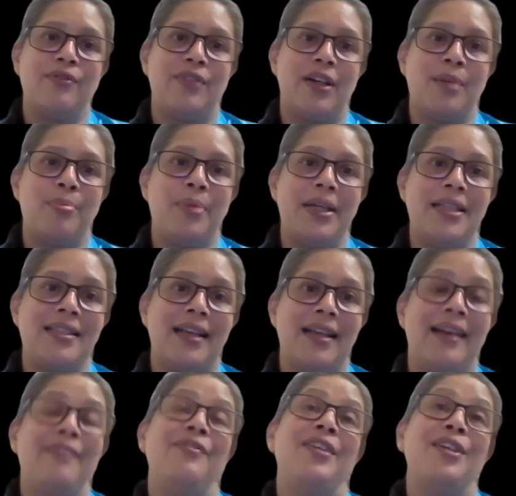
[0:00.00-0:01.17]
workplace,
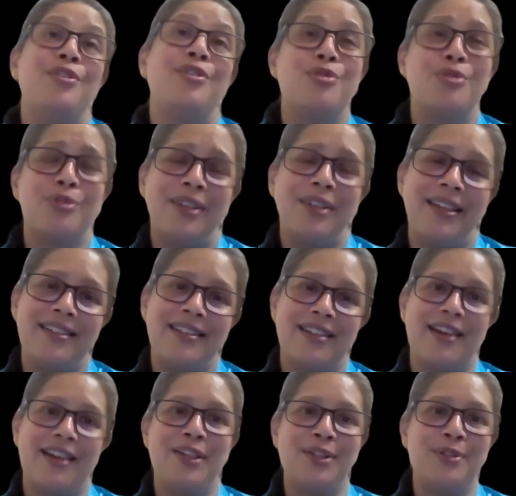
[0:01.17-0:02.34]
and we are truly
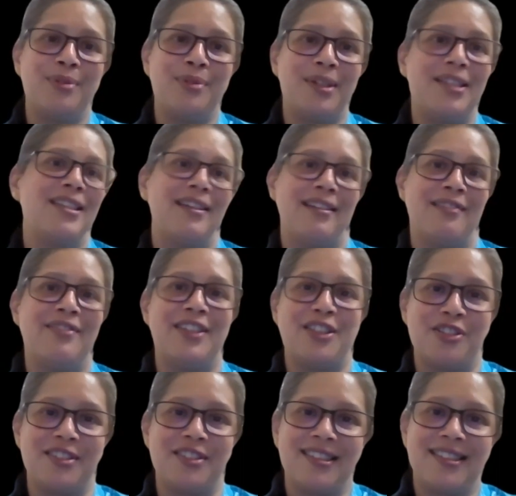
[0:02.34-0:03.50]
driving towards
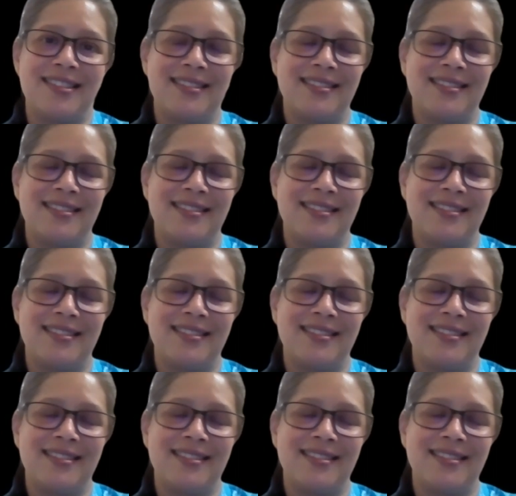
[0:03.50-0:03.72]
innovations.